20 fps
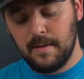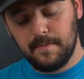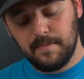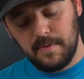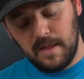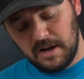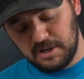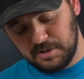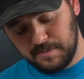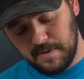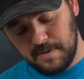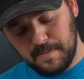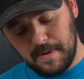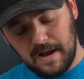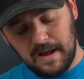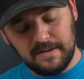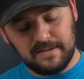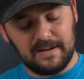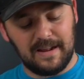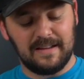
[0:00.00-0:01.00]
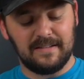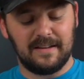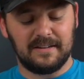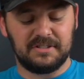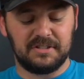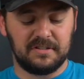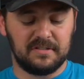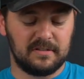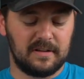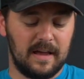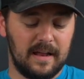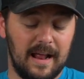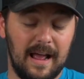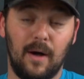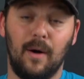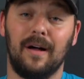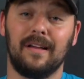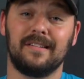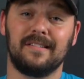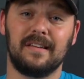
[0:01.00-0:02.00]
Not trying to be biased, guys, that's just kind of
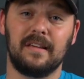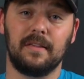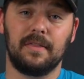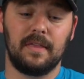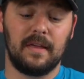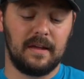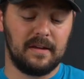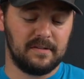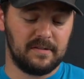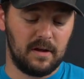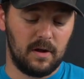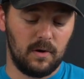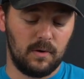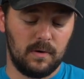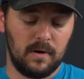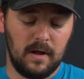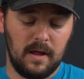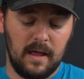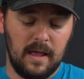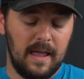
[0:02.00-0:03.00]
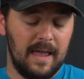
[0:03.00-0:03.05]
how I see things though.